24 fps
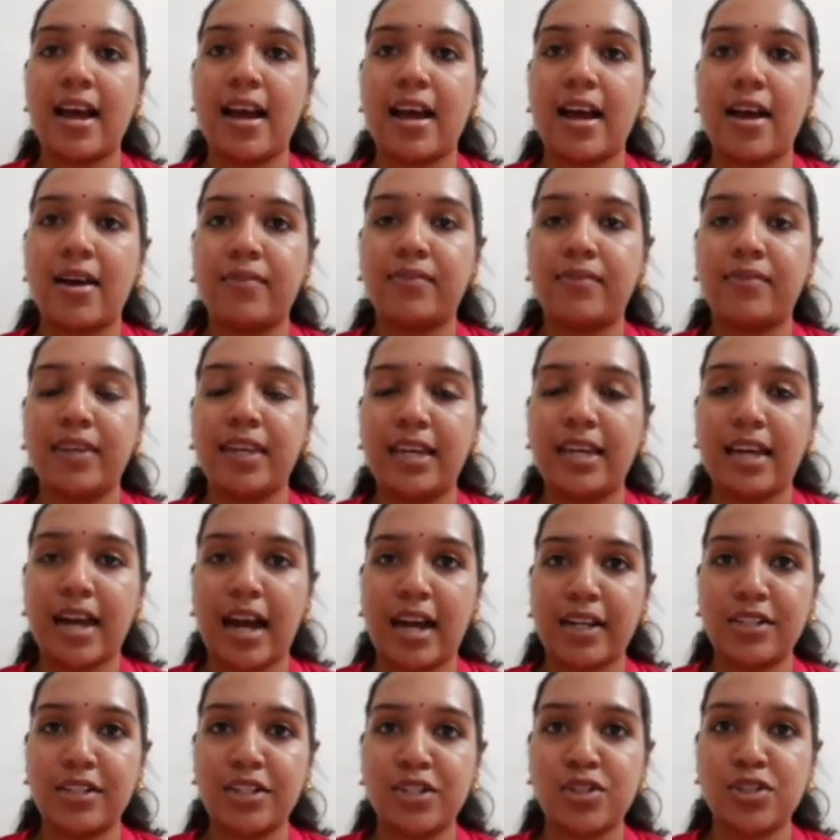We
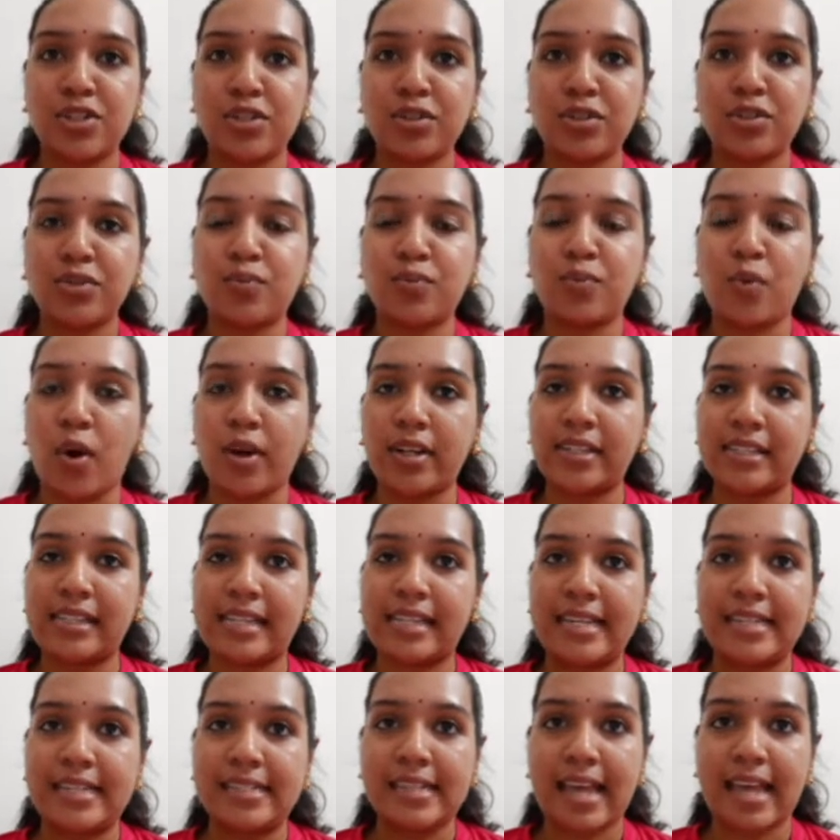understood what
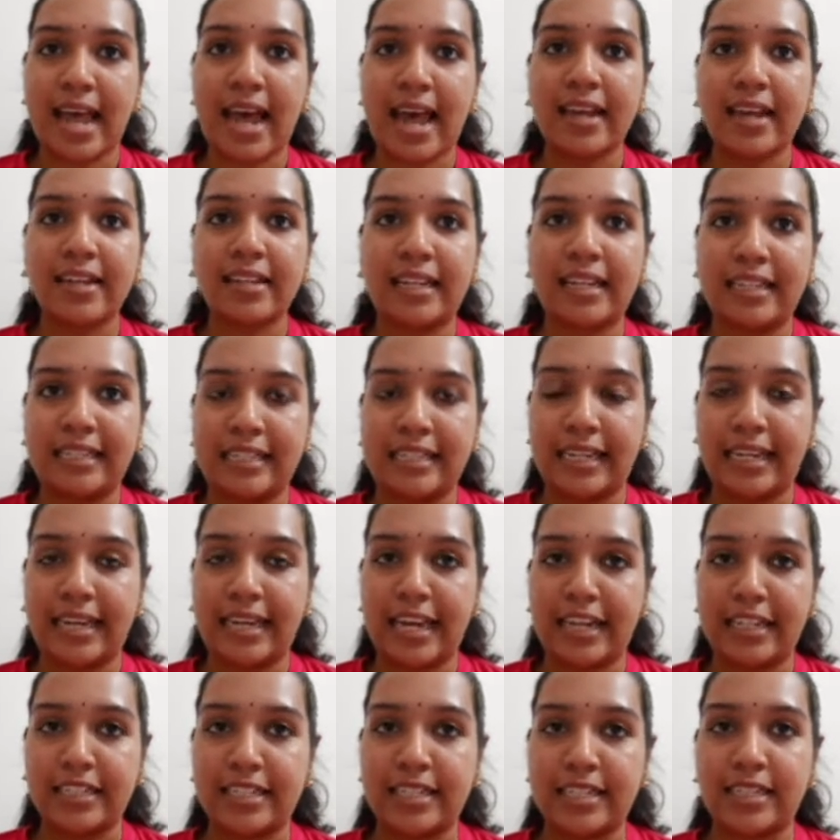is an
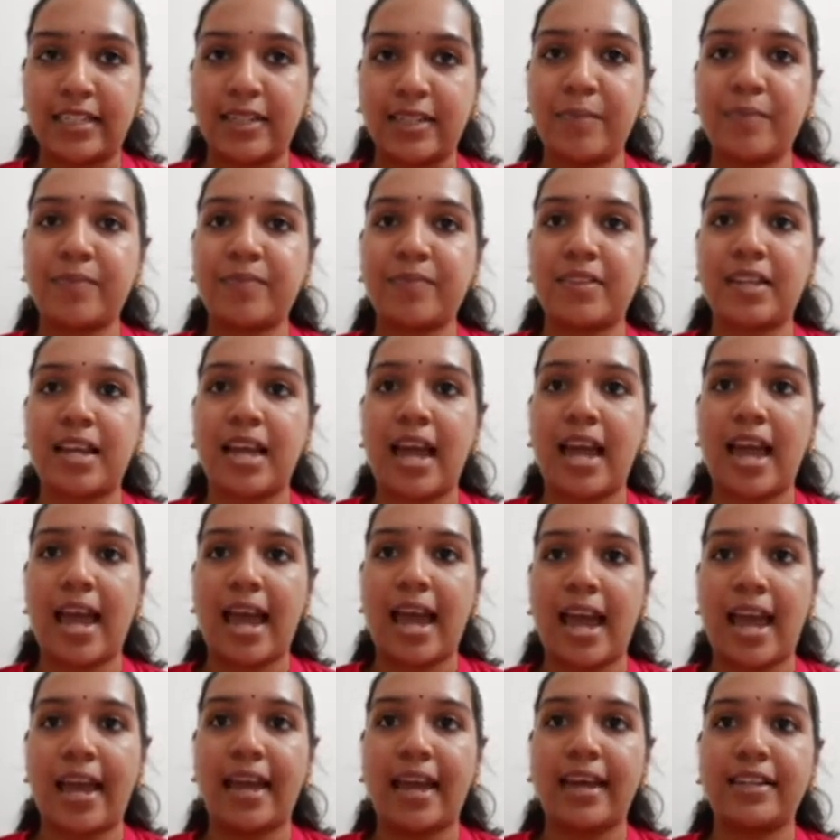indicator
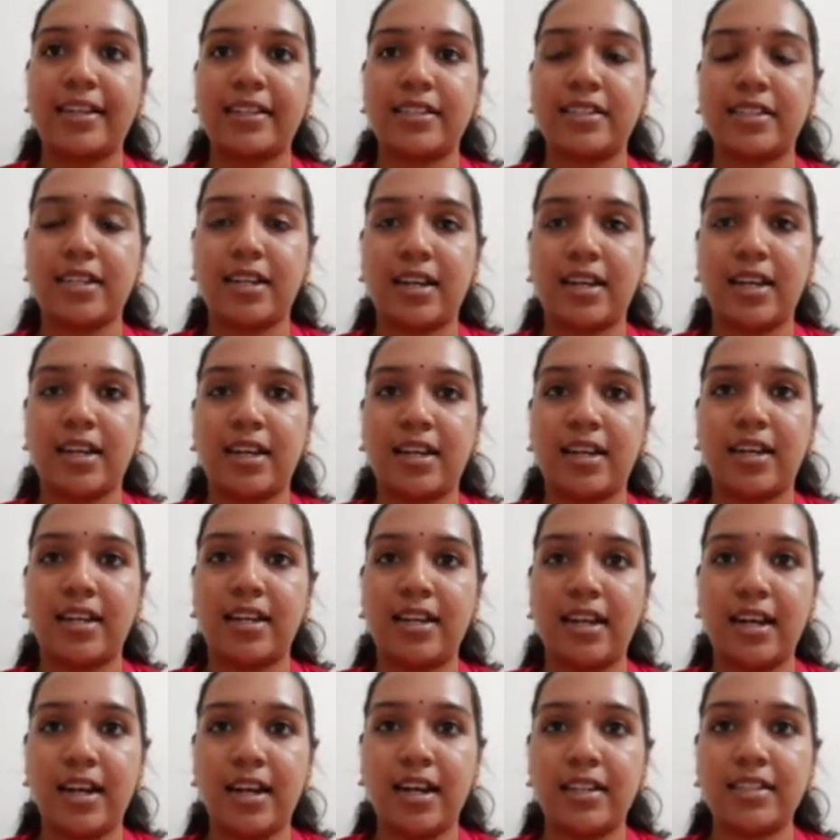and
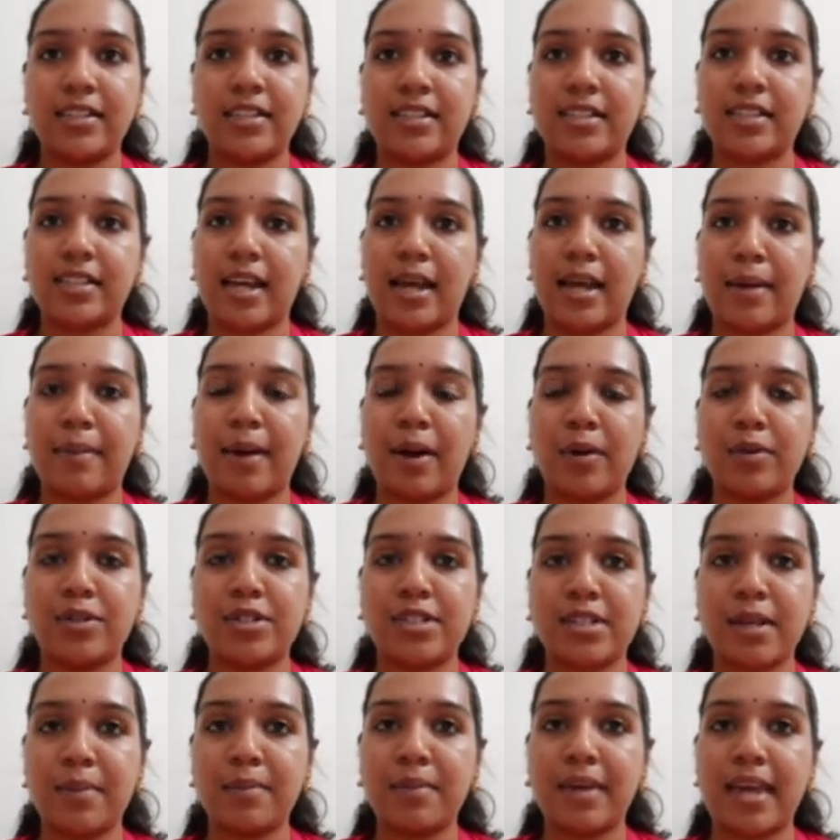learned about
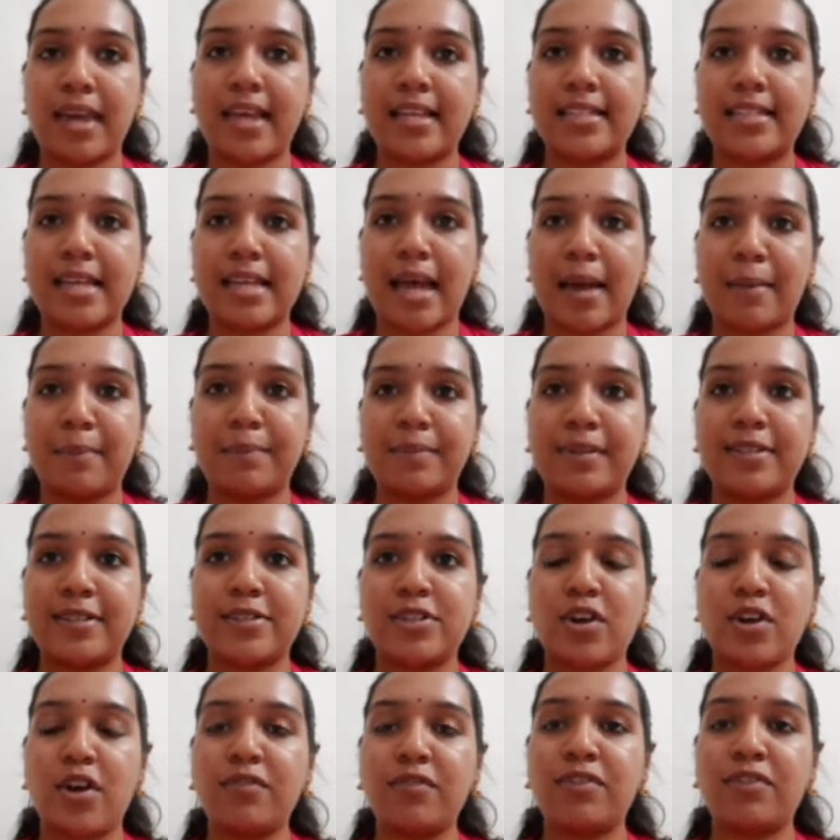some
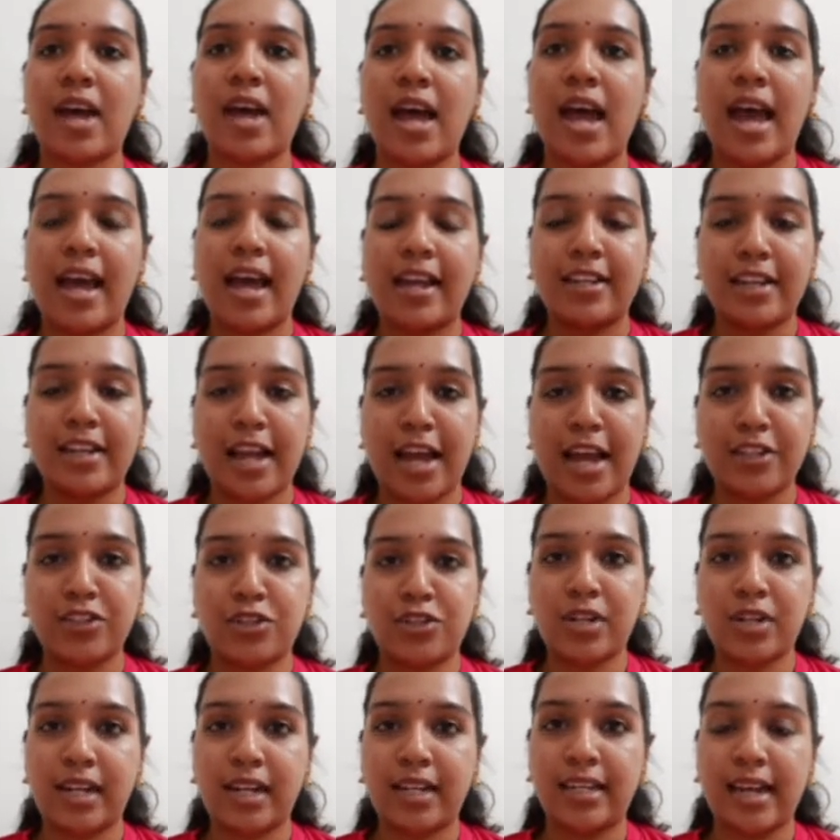examples of
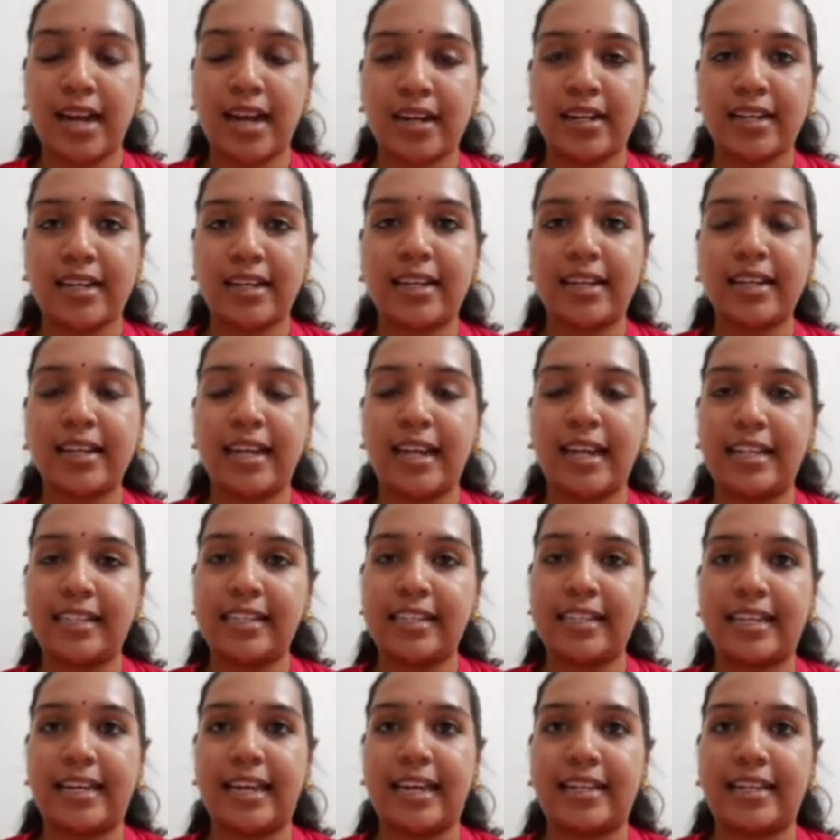naturally occurring
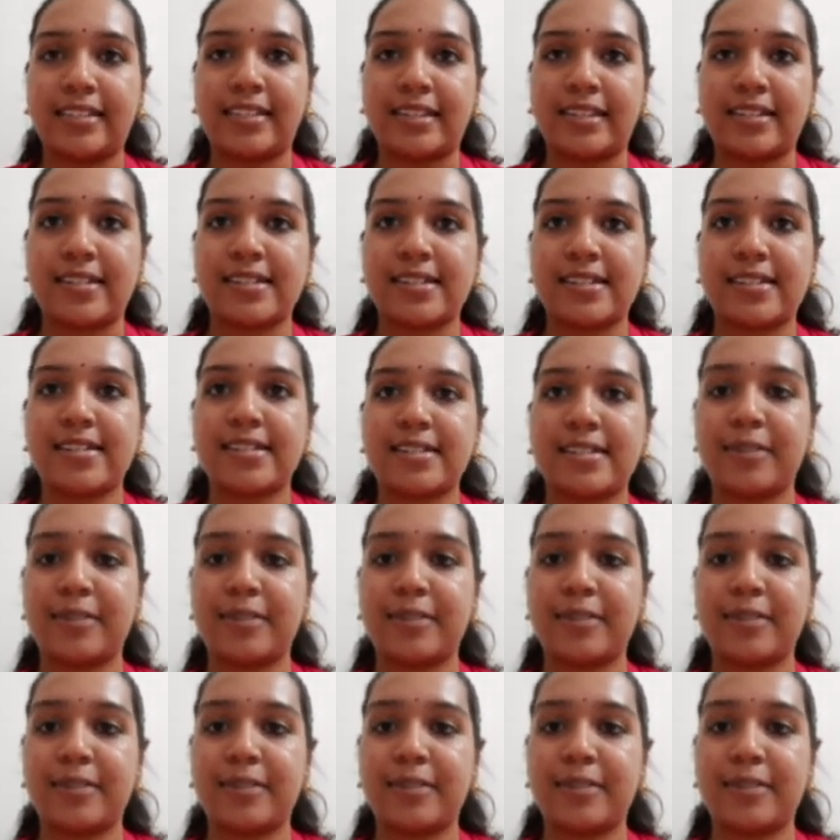indicators.